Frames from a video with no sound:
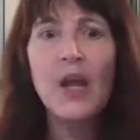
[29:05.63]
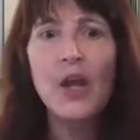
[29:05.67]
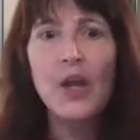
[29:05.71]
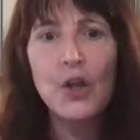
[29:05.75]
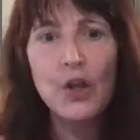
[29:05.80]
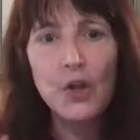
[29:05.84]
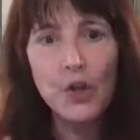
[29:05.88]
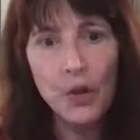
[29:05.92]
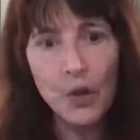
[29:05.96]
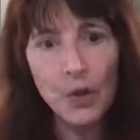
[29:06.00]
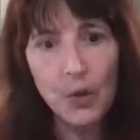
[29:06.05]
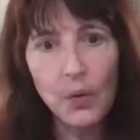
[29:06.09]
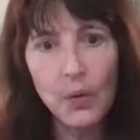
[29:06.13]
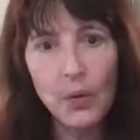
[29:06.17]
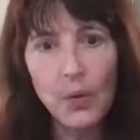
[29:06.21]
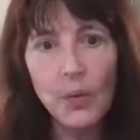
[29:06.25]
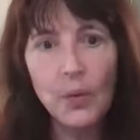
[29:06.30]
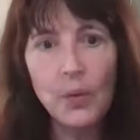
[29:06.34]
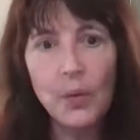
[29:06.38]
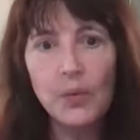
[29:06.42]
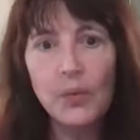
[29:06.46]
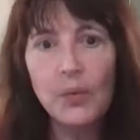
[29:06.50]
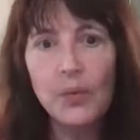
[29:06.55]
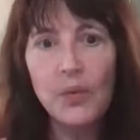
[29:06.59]

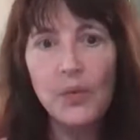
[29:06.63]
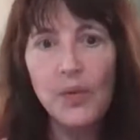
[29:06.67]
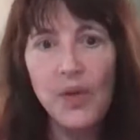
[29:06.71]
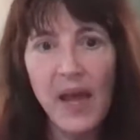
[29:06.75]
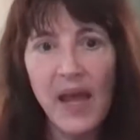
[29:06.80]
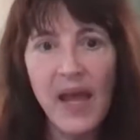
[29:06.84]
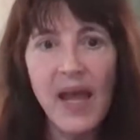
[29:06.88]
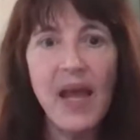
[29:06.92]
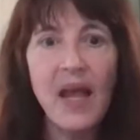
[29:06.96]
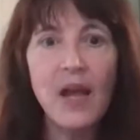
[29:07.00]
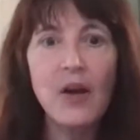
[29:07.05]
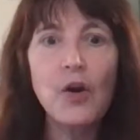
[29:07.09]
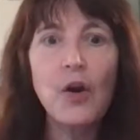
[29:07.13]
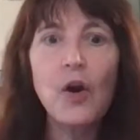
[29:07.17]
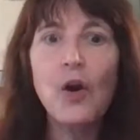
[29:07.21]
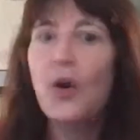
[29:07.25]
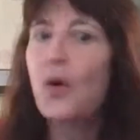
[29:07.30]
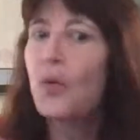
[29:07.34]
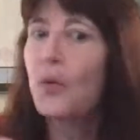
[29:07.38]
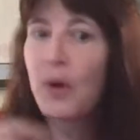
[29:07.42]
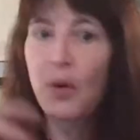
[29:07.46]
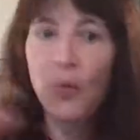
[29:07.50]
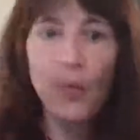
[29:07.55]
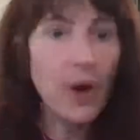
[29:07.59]
you then
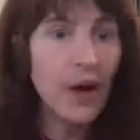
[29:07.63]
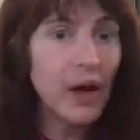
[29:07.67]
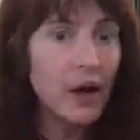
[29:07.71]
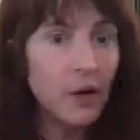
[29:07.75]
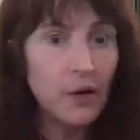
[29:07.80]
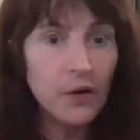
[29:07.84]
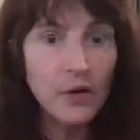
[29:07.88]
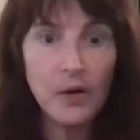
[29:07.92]
rewire